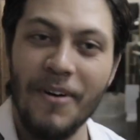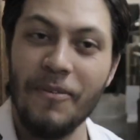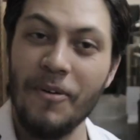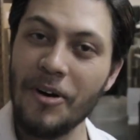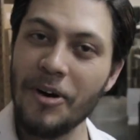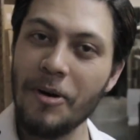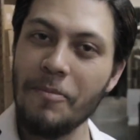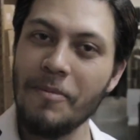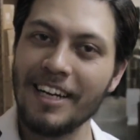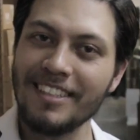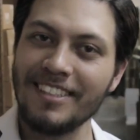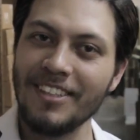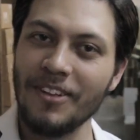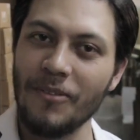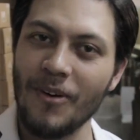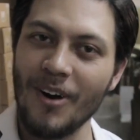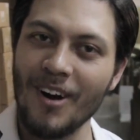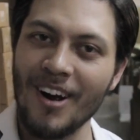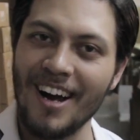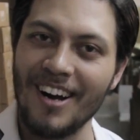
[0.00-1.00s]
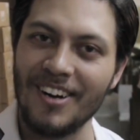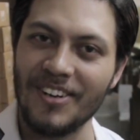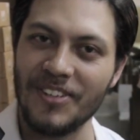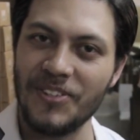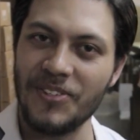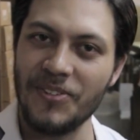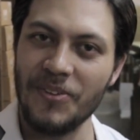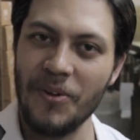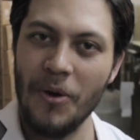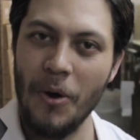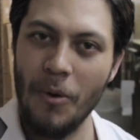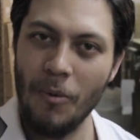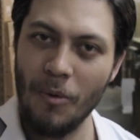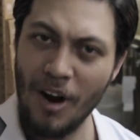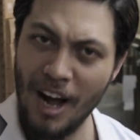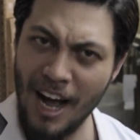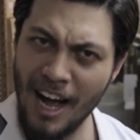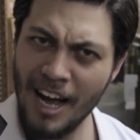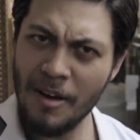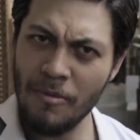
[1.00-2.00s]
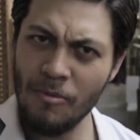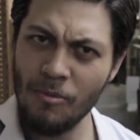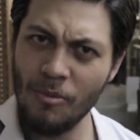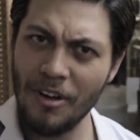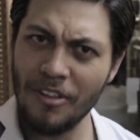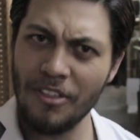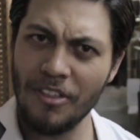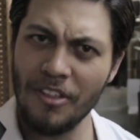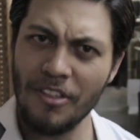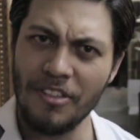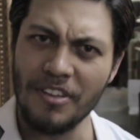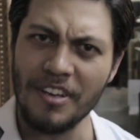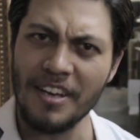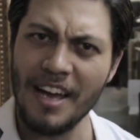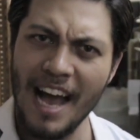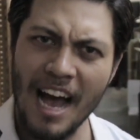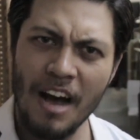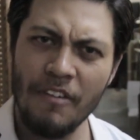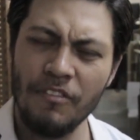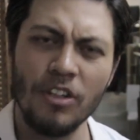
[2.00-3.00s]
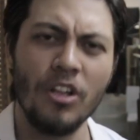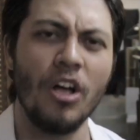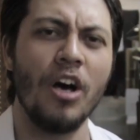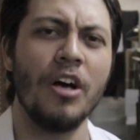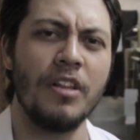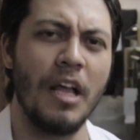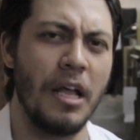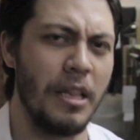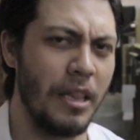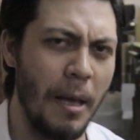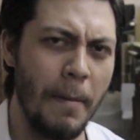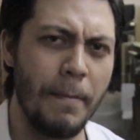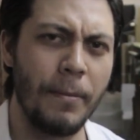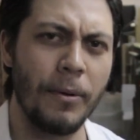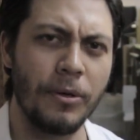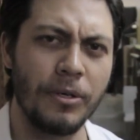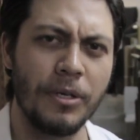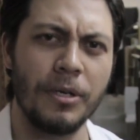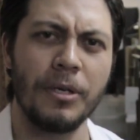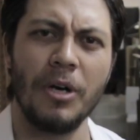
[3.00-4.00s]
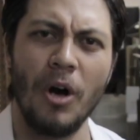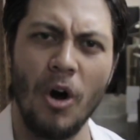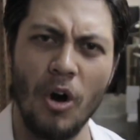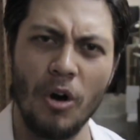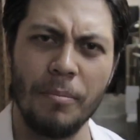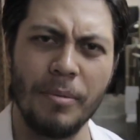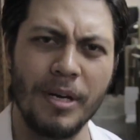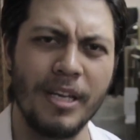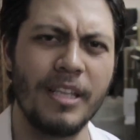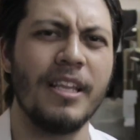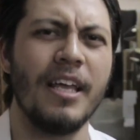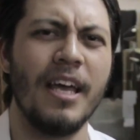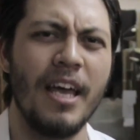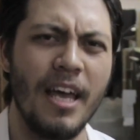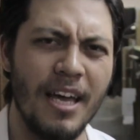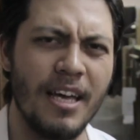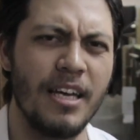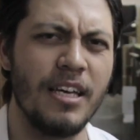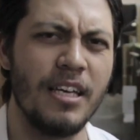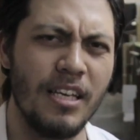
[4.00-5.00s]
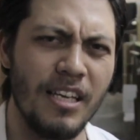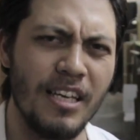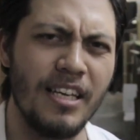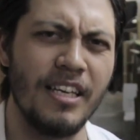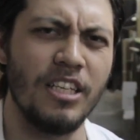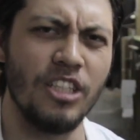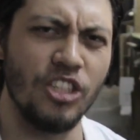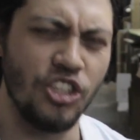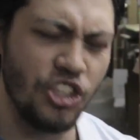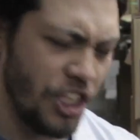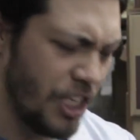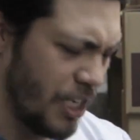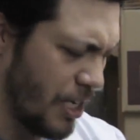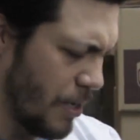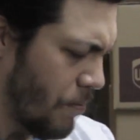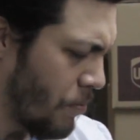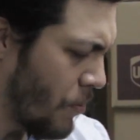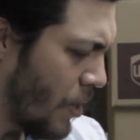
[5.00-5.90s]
Welcome back to the warehouse, where I am with the Avalon Leopard Carbine AEG.